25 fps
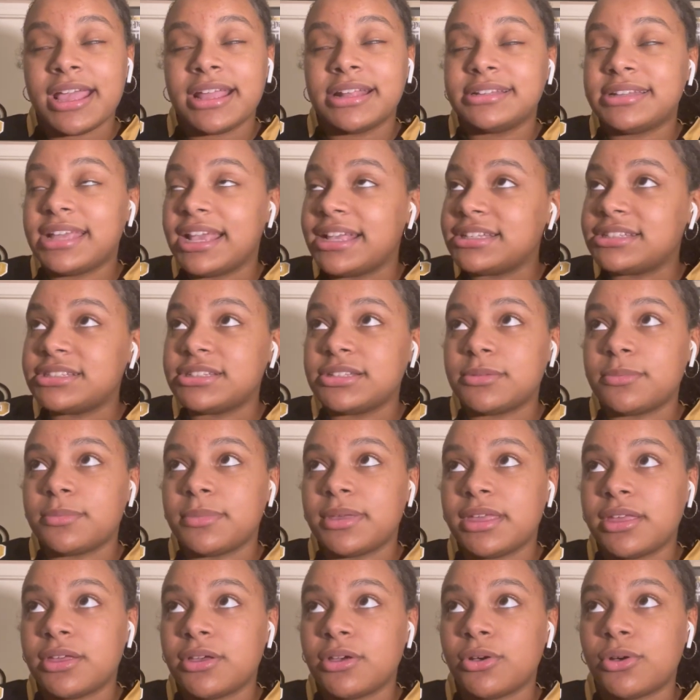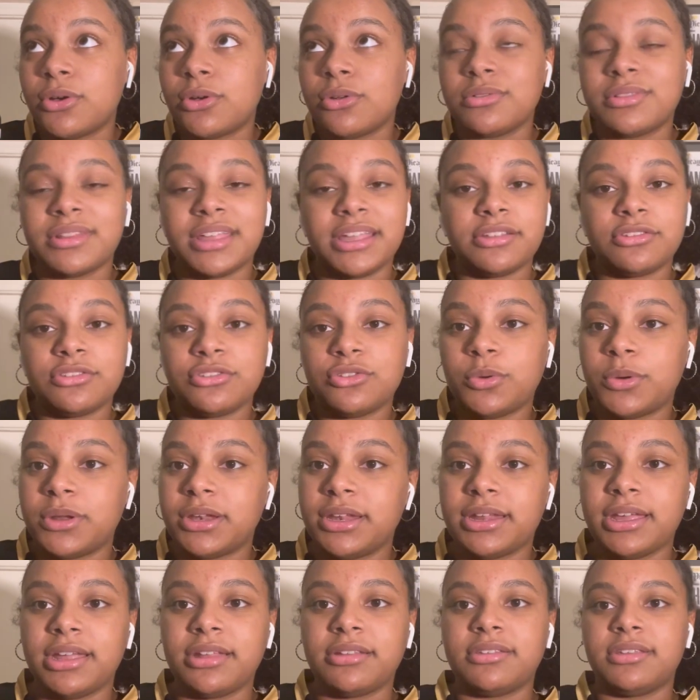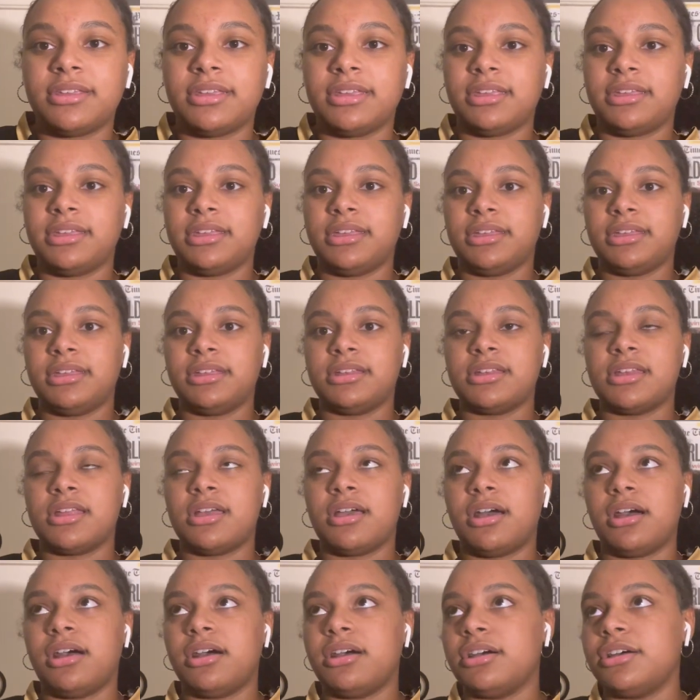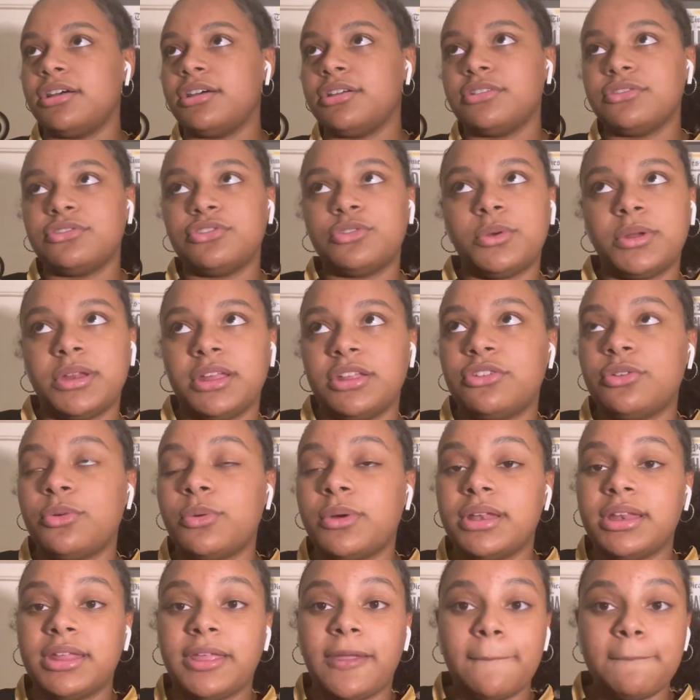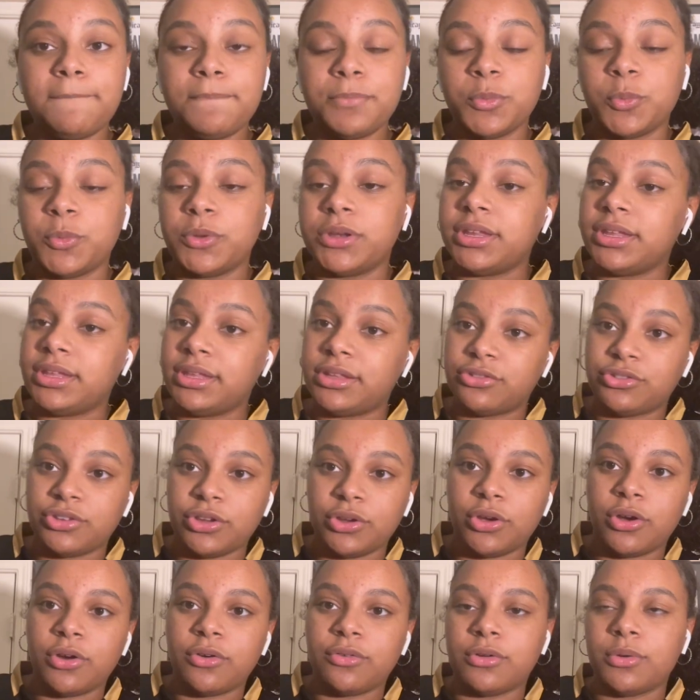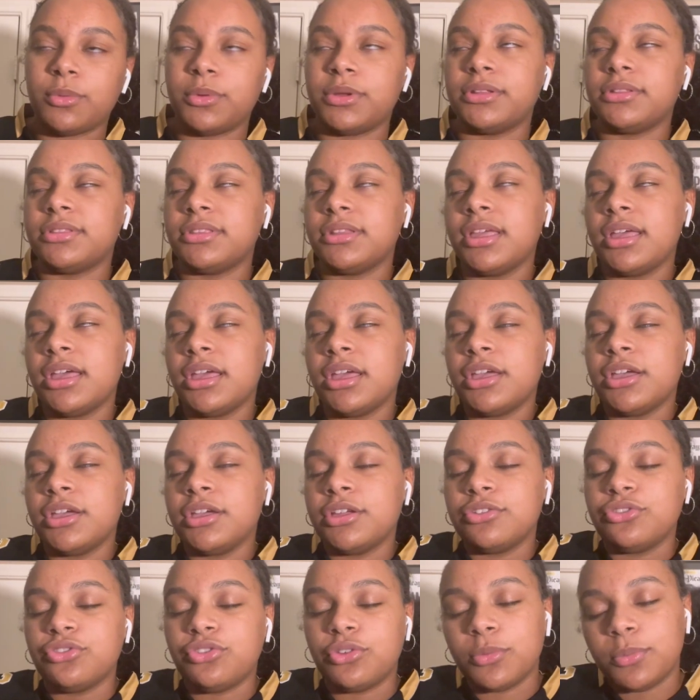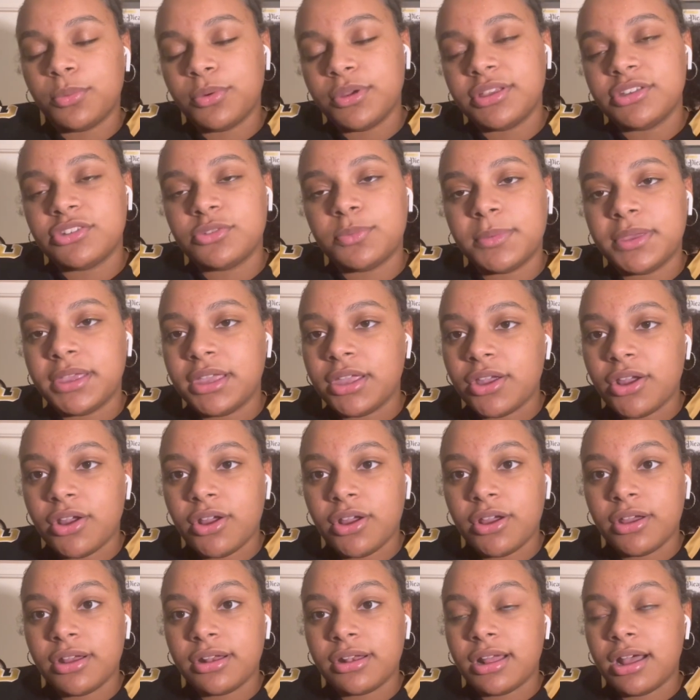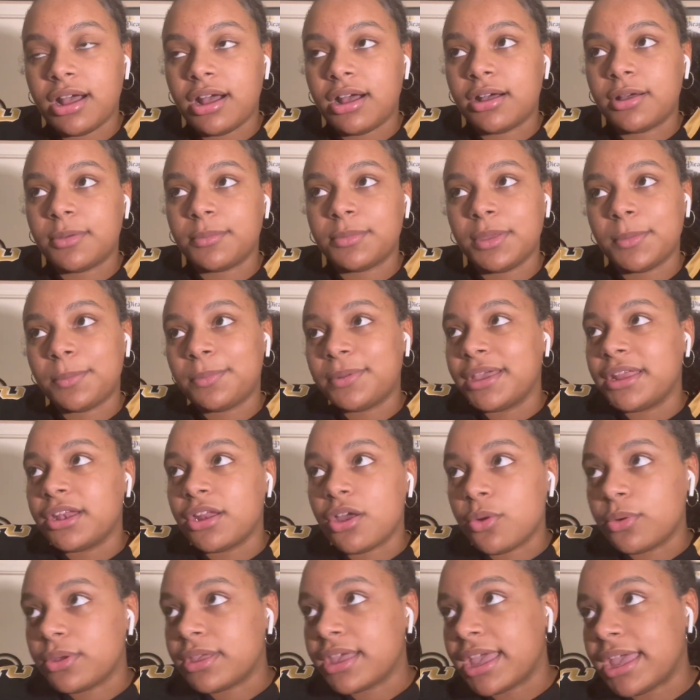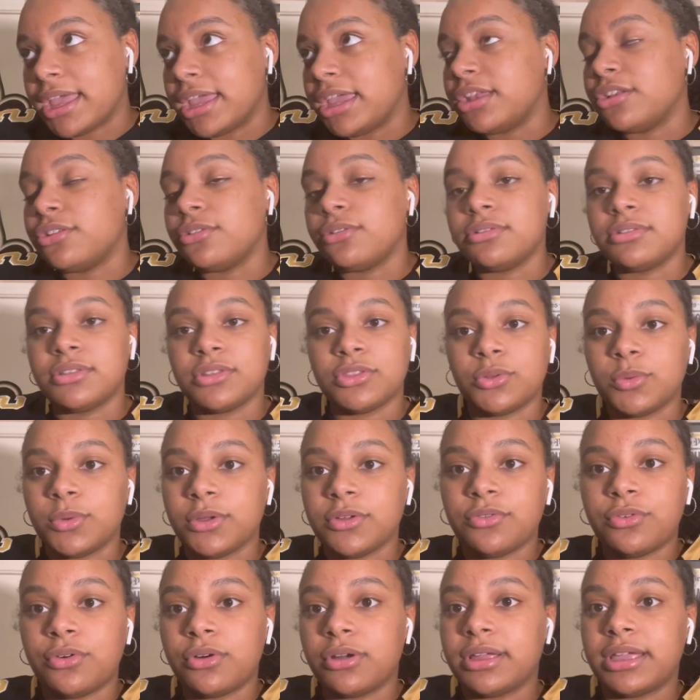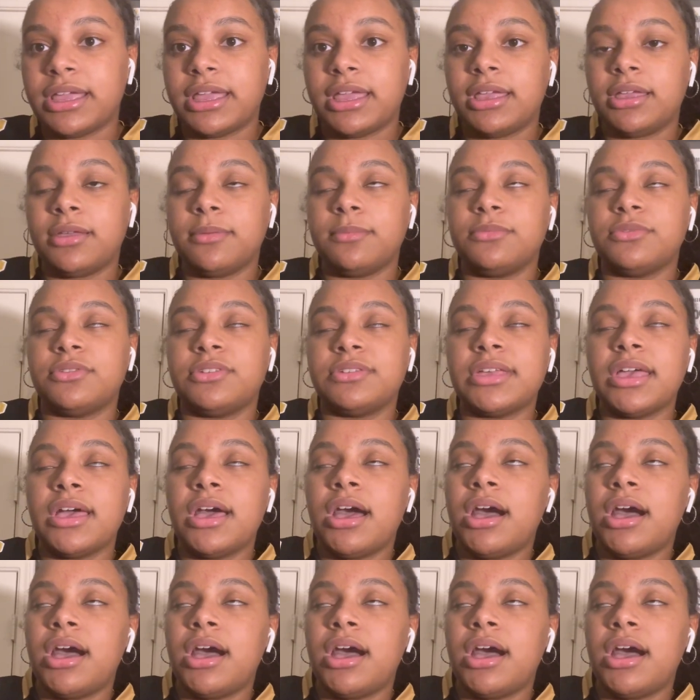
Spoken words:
Taysom Hill in like 2019, 2020 when he took over with Drew Brees being hurt. He played okay during the 3-4 games.